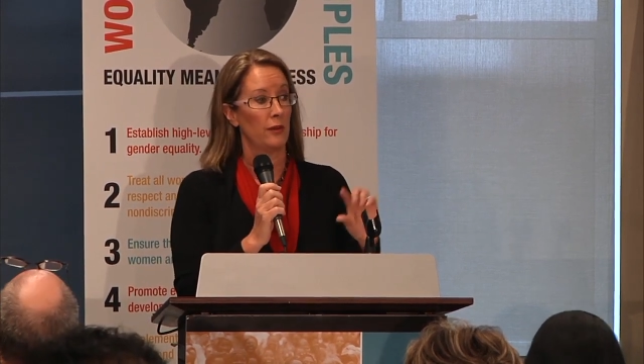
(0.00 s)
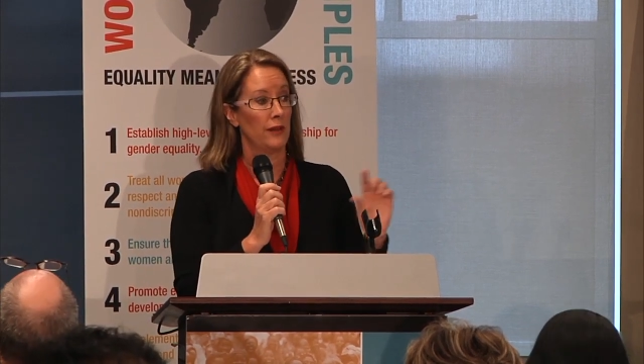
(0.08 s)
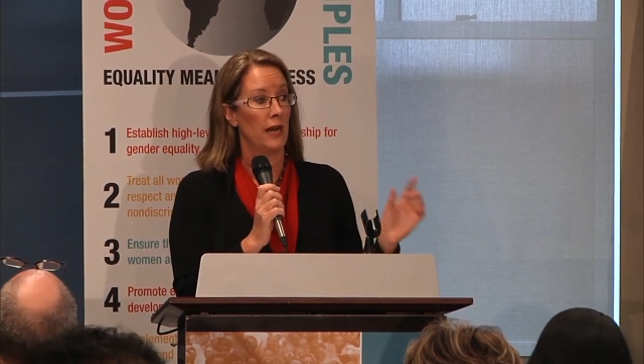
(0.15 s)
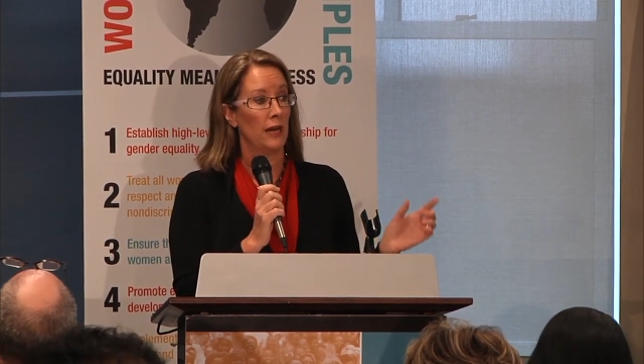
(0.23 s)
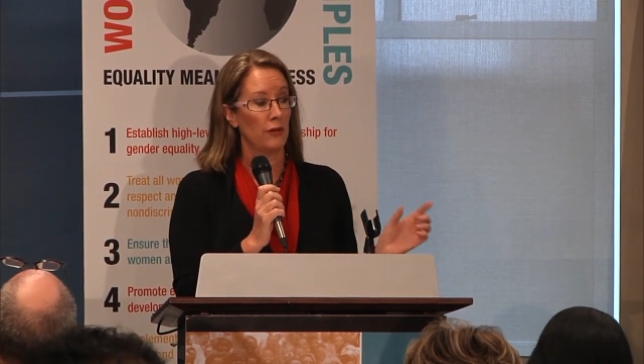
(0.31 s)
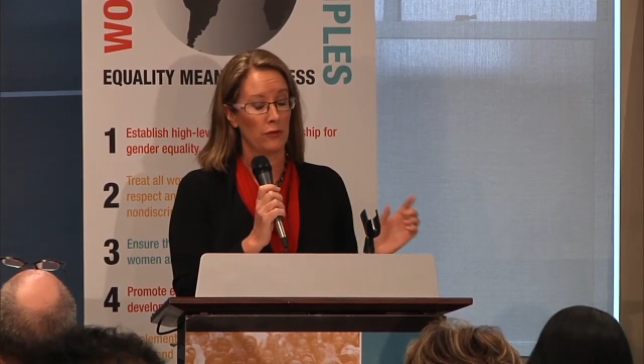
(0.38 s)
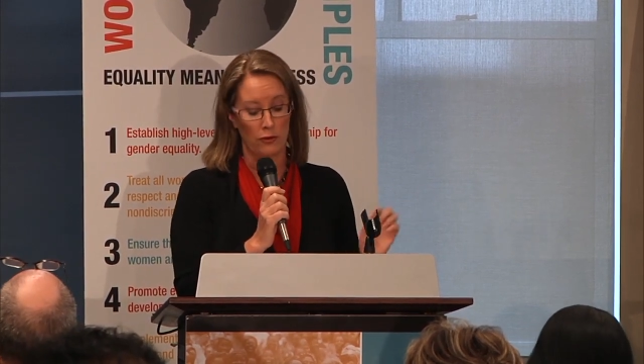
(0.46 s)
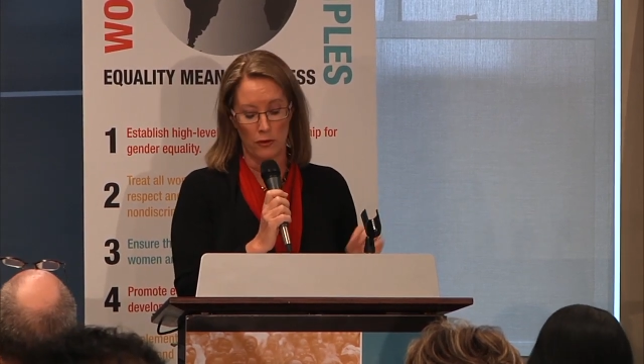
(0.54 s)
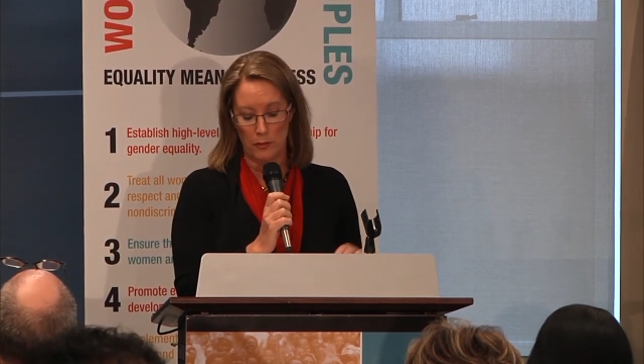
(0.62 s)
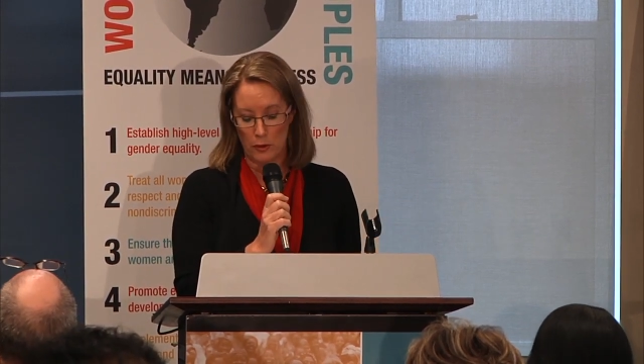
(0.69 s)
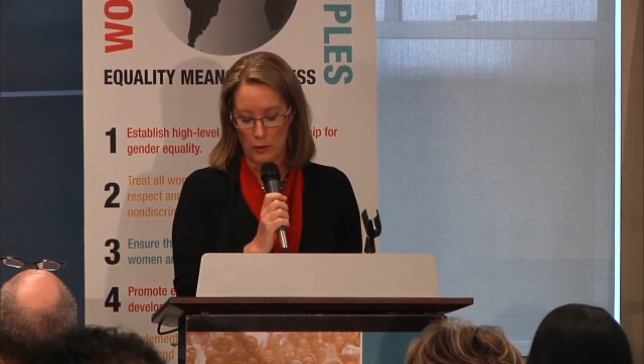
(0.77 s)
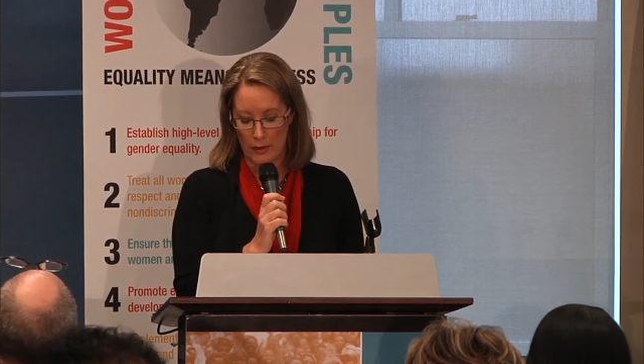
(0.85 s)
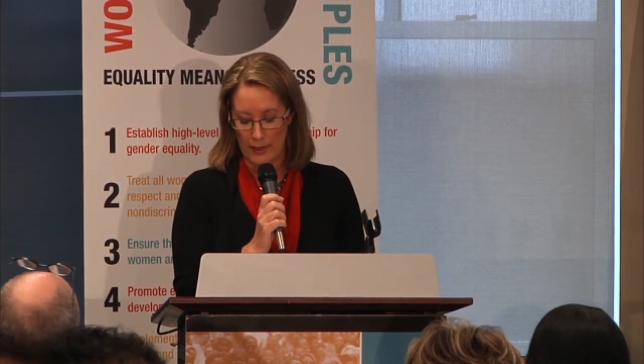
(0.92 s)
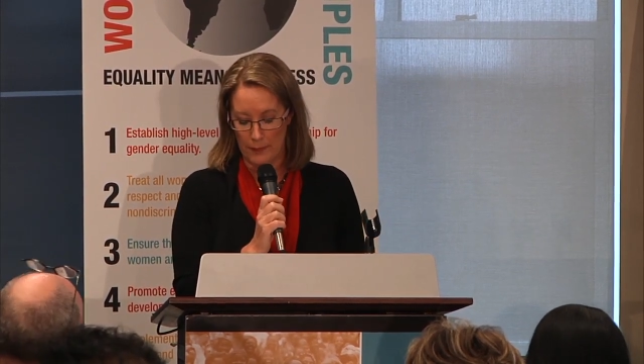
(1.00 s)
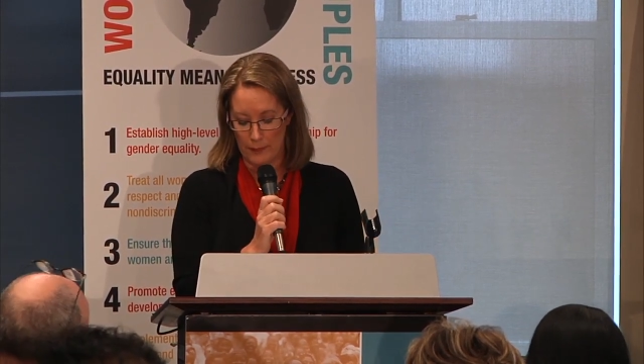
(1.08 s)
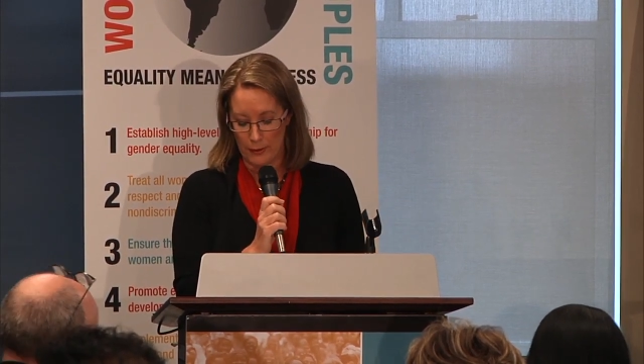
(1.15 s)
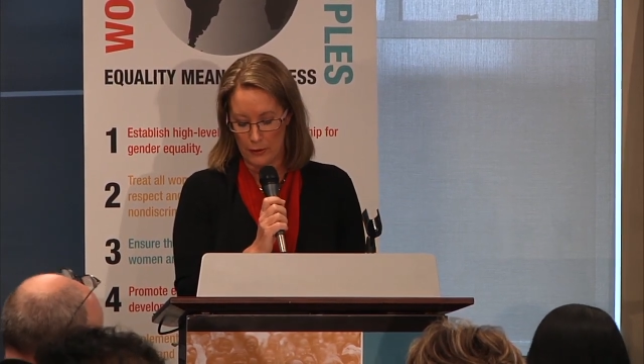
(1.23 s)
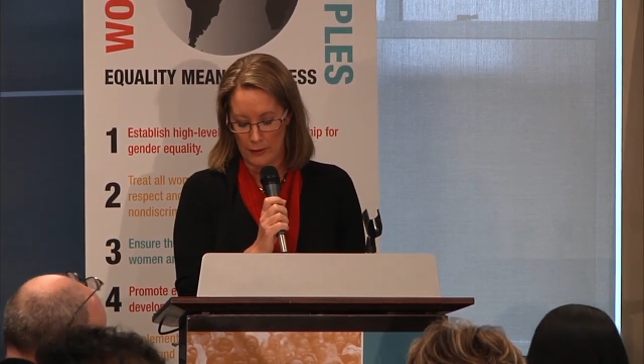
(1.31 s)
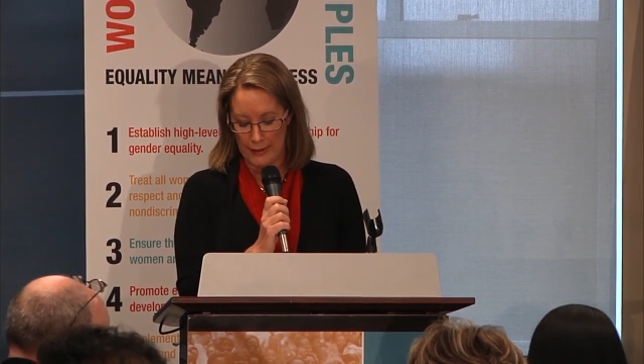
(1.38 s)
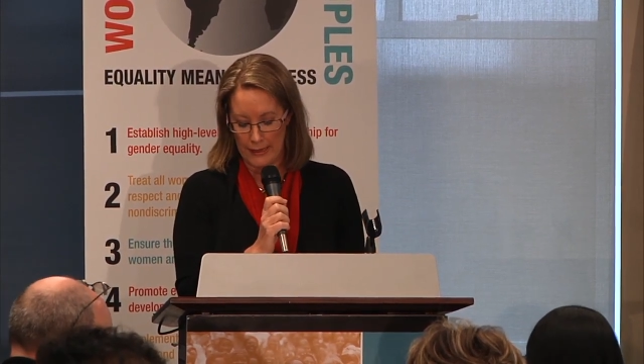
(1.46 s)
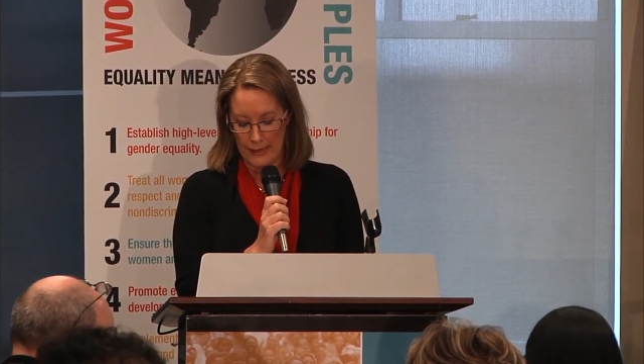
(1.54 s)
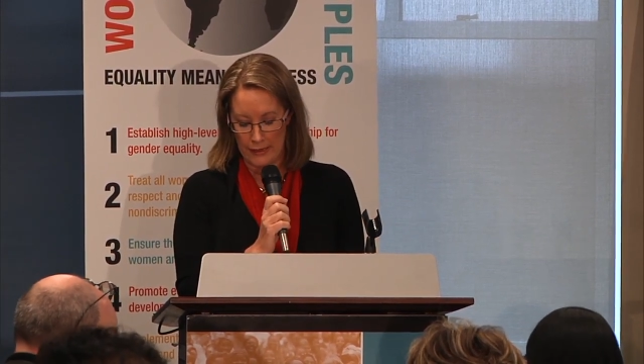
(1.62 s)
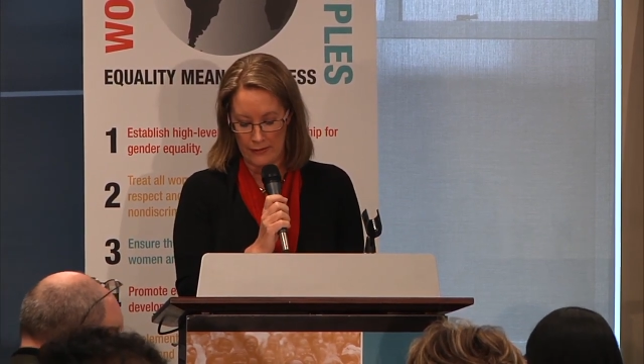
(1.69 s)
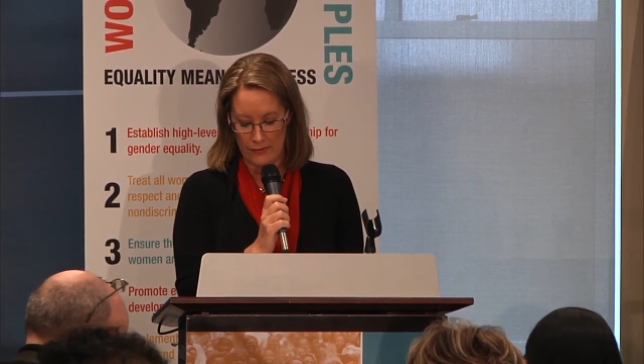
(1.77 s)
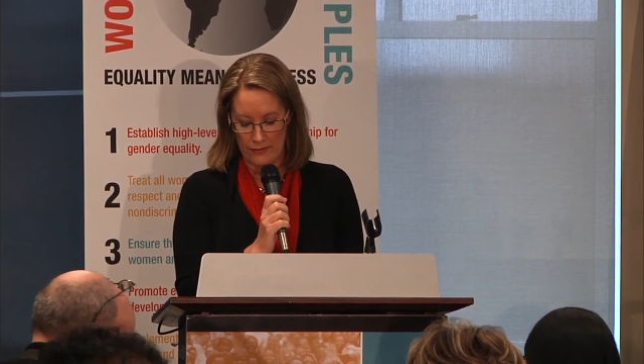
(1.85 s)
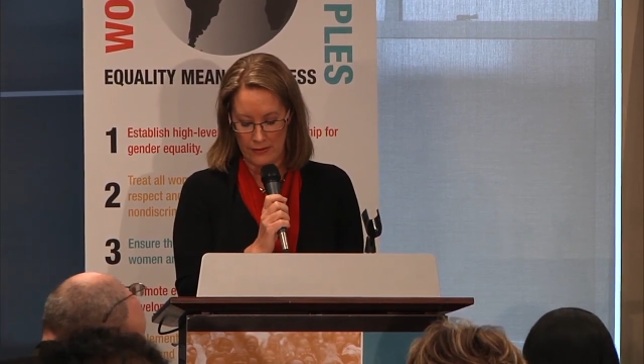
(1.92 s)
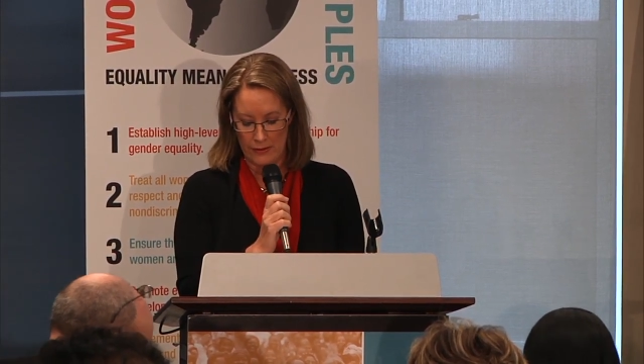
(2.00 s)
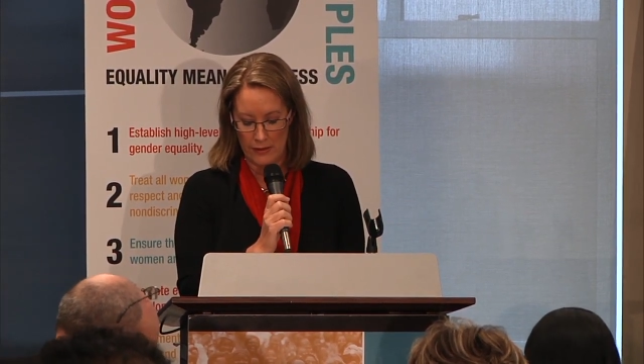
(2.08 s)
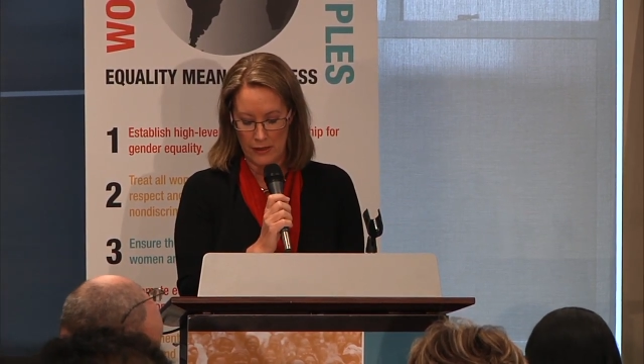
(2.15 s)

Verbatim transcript: 100 or more employees.